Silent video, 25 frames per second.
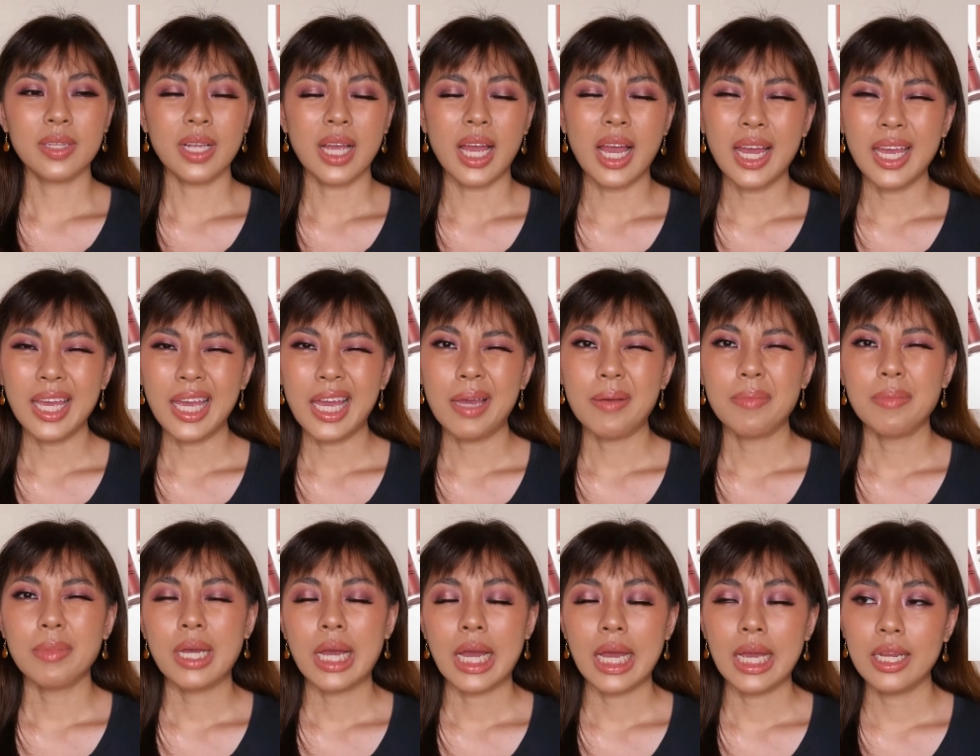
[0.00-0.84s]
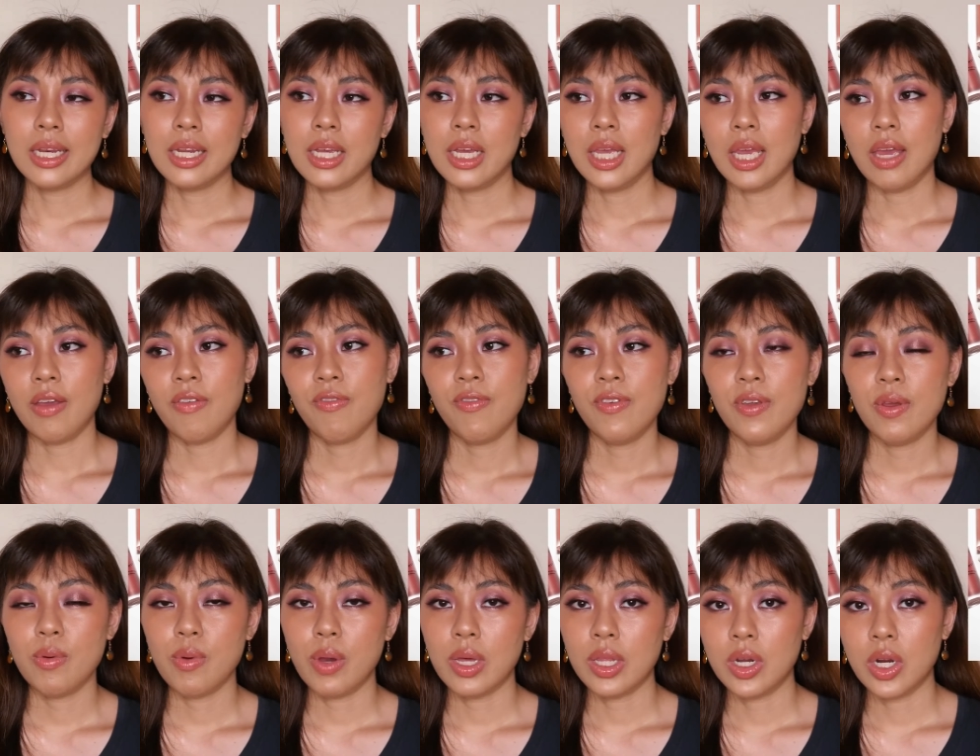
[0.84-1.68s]
I am kinda
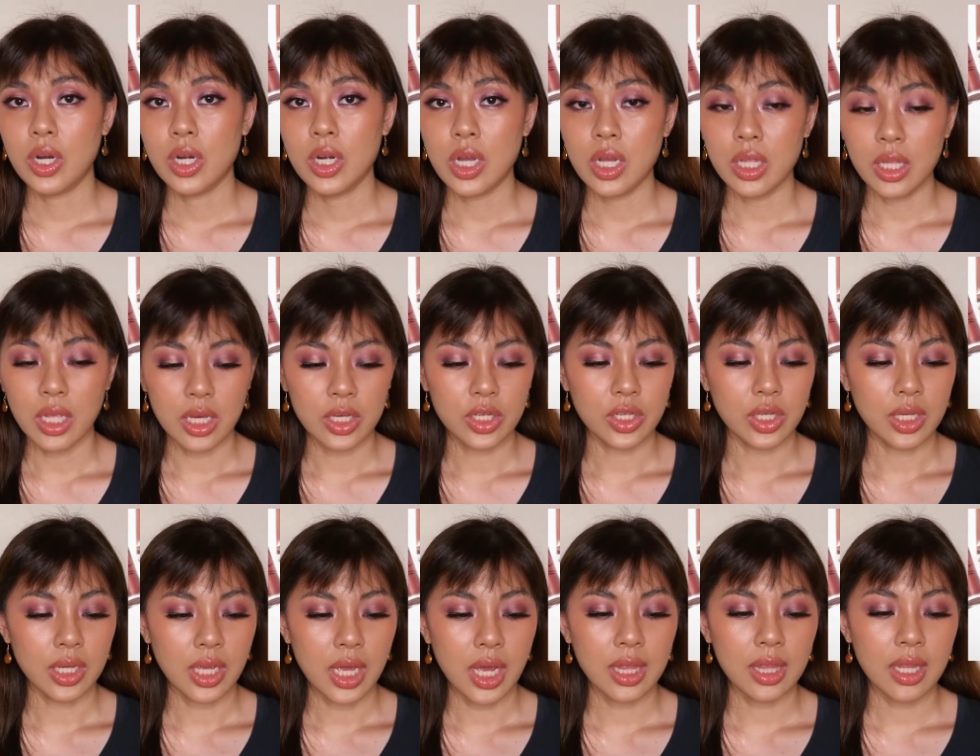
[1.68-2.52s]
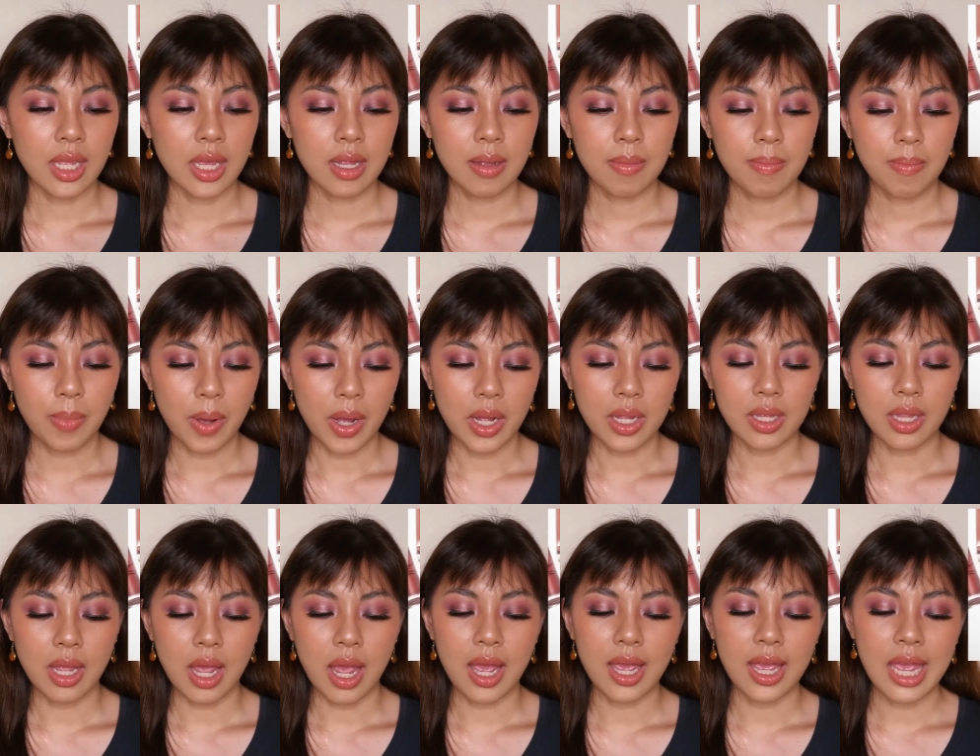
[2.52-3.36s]
iffy whether or not I should get it,
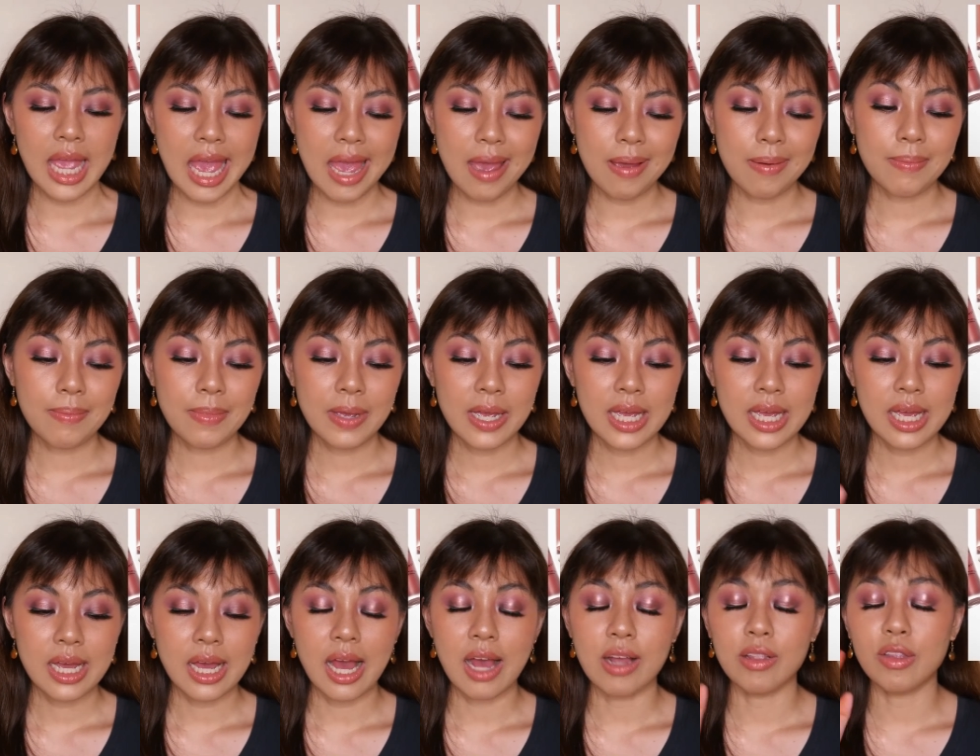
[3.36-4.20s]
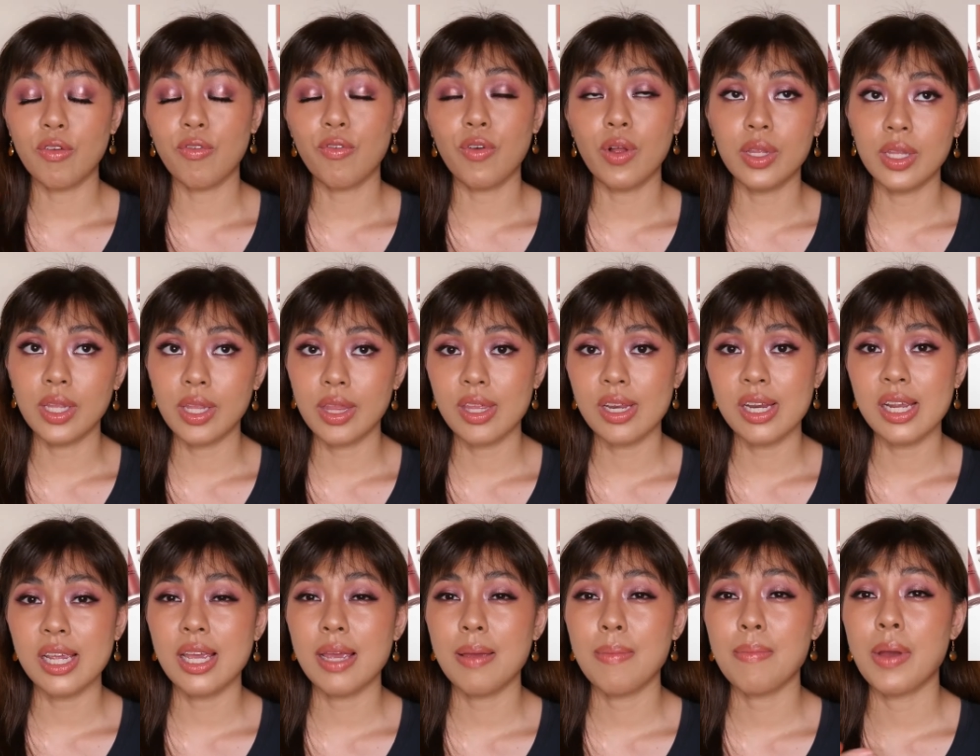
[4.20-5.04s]
but I am, out of all the
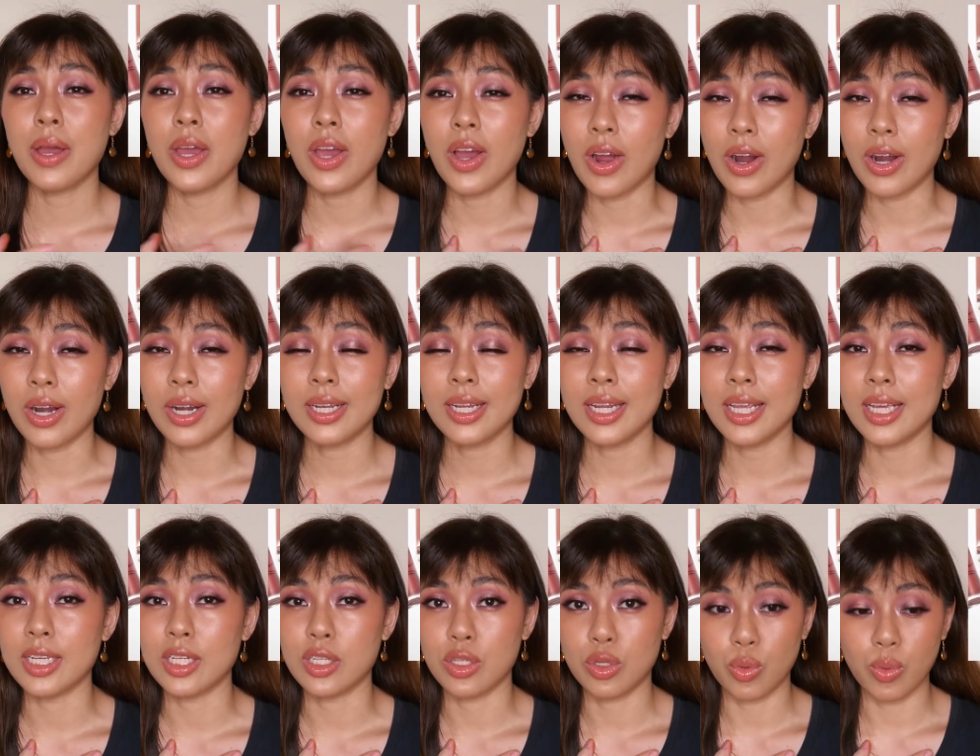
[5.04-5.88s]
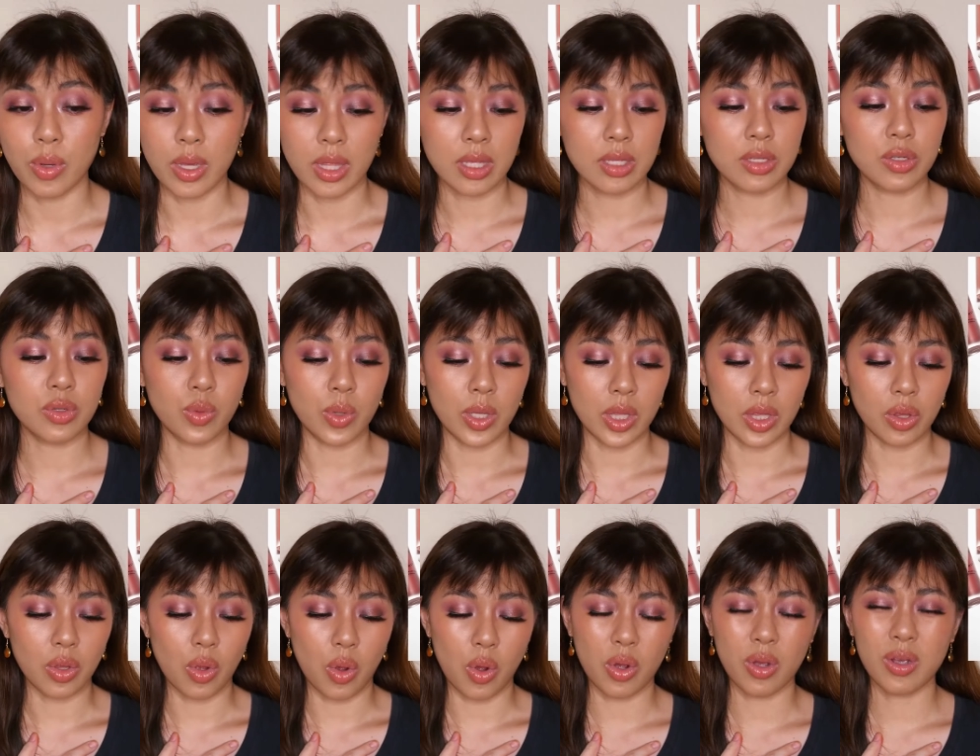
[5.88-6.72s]
3, my heart is with Sweet
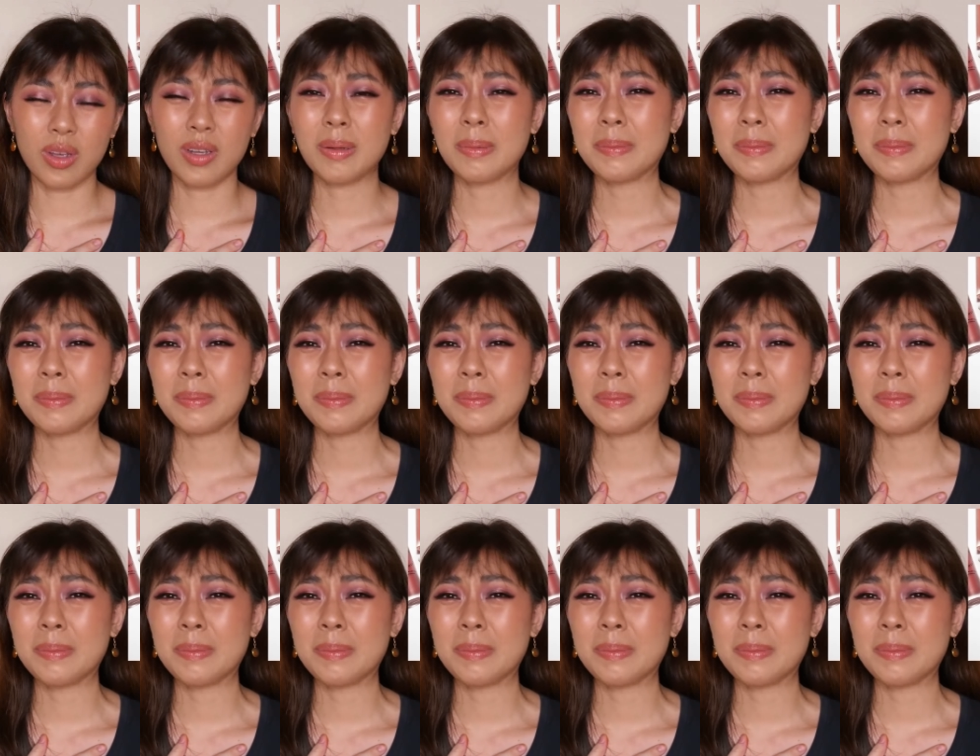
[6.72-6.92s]
Talk.